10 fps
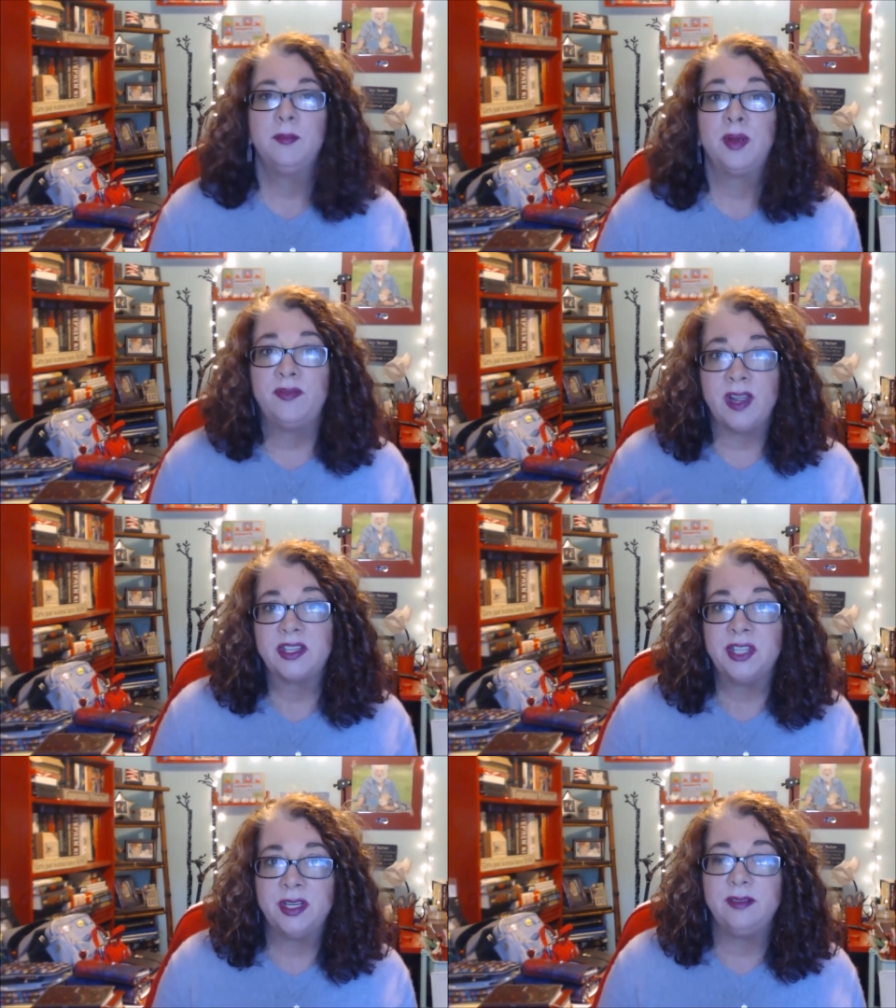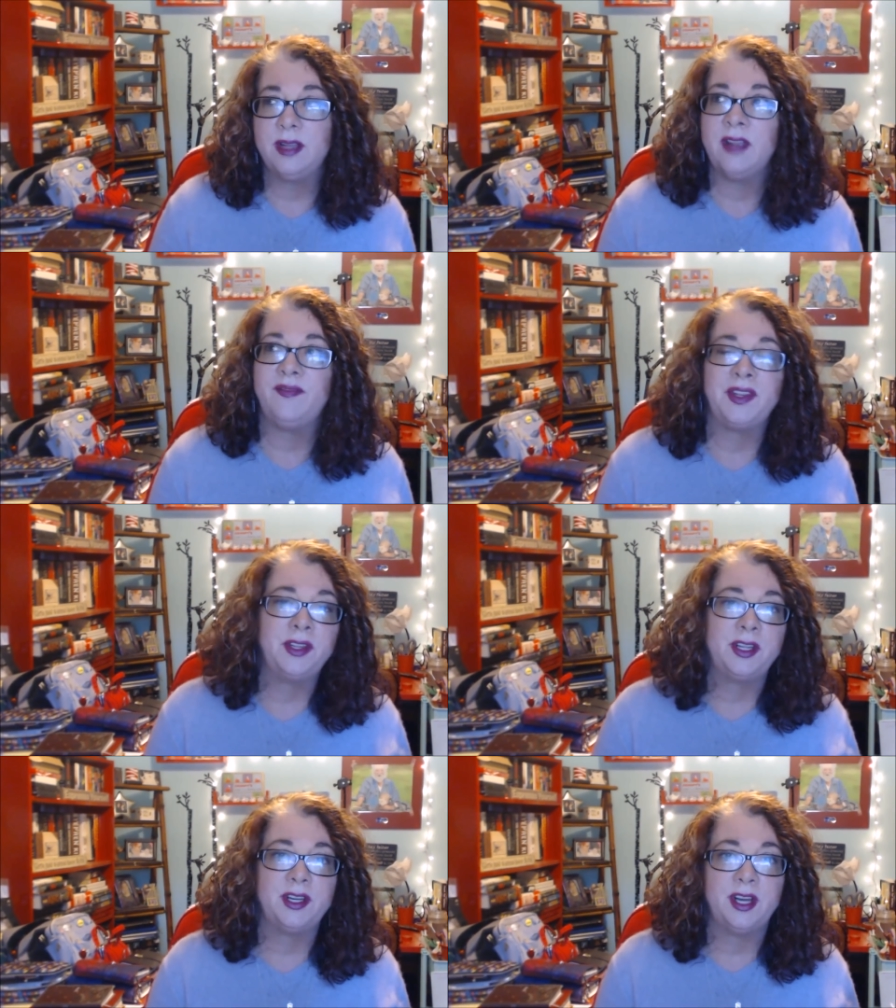Perfection and
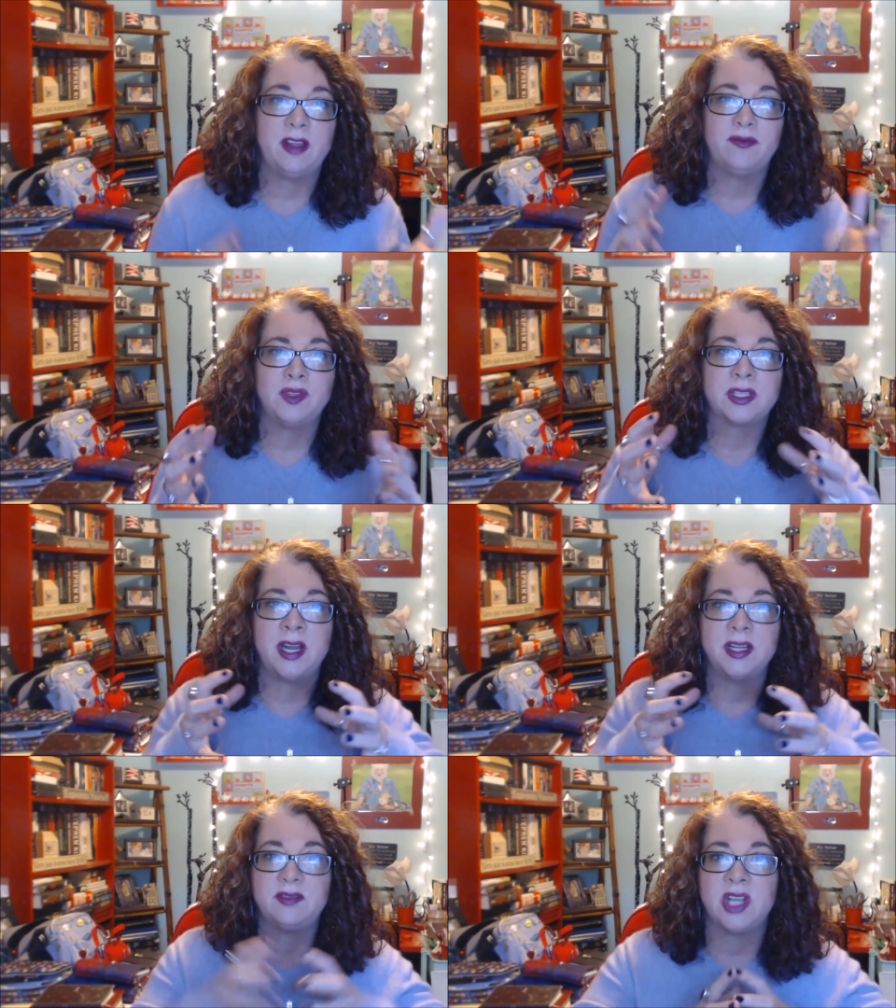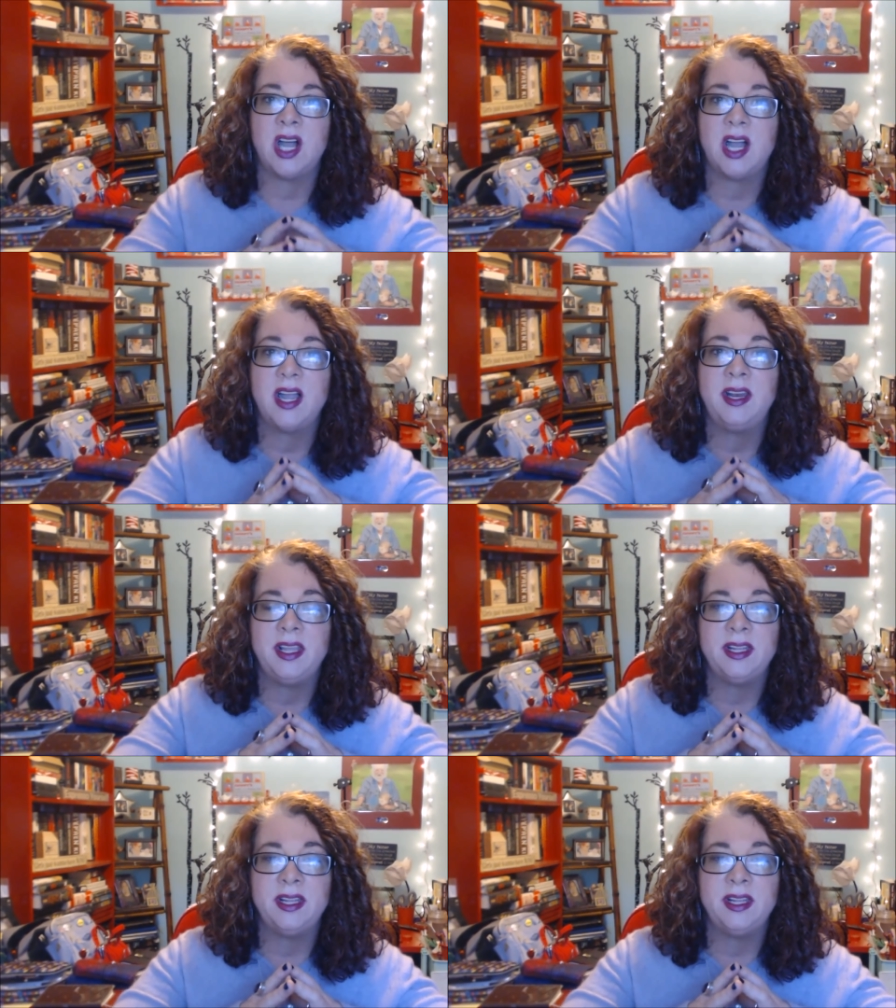feeling good enough was kind of tied